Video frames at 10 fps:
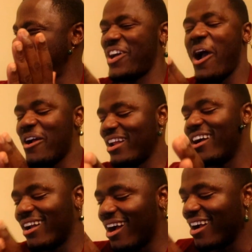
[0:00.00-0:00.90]
right, all
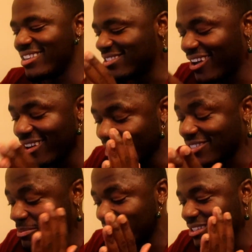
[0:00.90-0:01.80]
right, all right, all right.
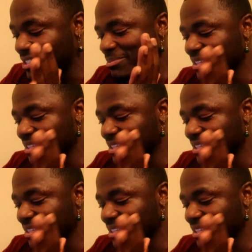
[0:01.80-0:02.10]
Let's play, let's